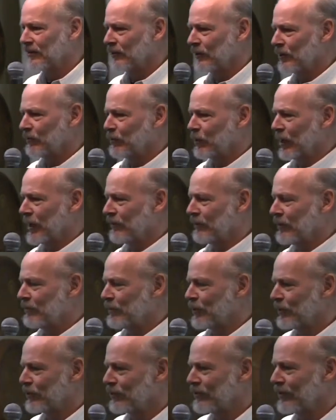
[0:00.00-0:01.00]
a very private,
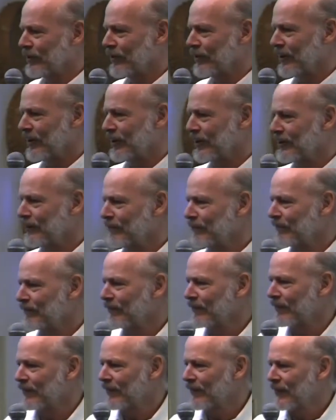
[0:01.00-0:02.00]
personal thing.
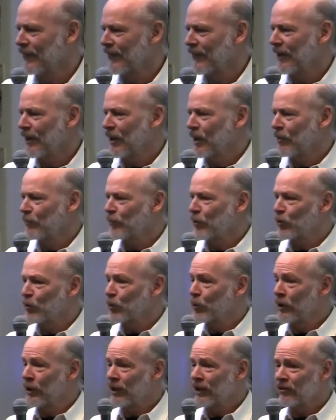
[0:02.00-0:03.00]

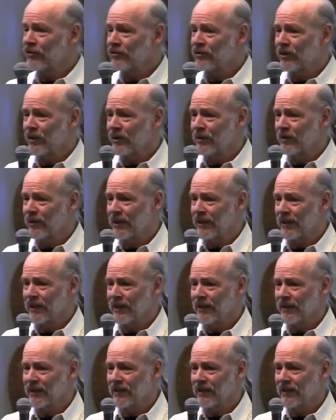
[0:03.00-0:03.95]
But really slowly.